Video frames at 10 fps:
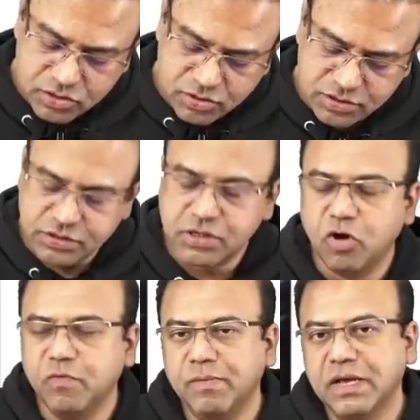So this is
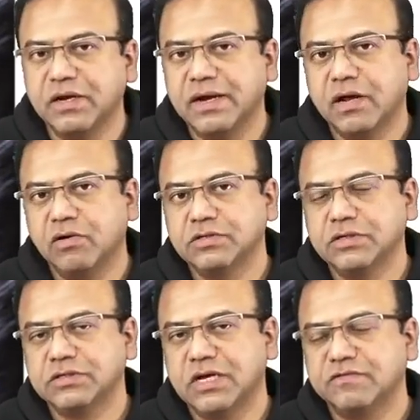how we make the
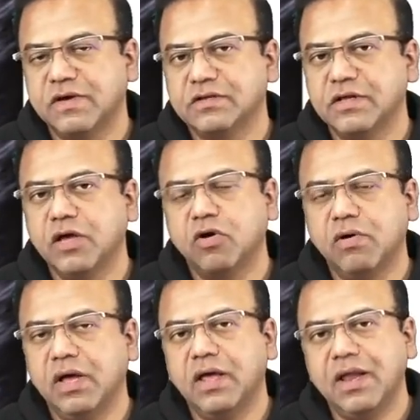diagnosis as far as the echo
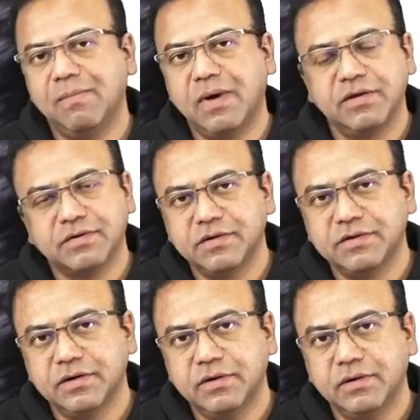and MR is
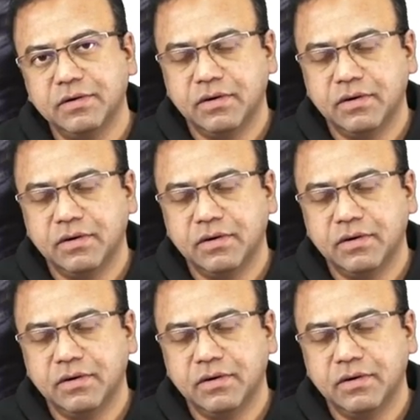concerned.